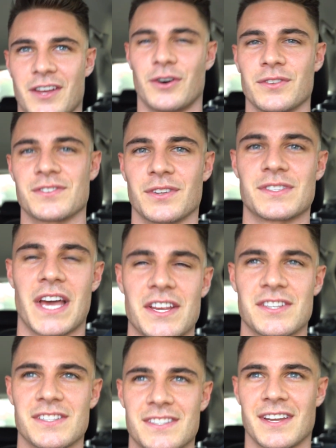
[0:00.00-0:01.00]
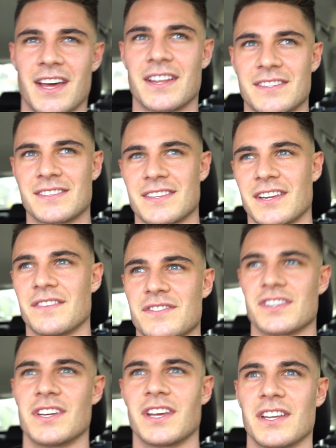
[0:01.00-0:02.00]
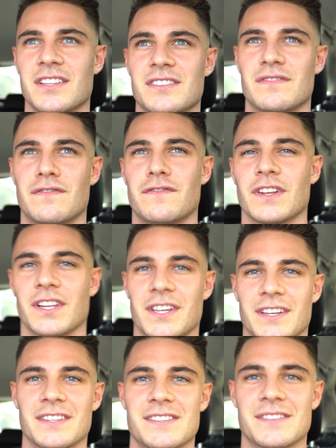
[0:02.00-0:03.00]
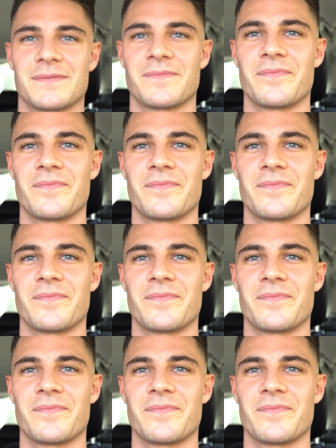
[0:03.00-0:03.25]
consultation today to see if she needs fillings,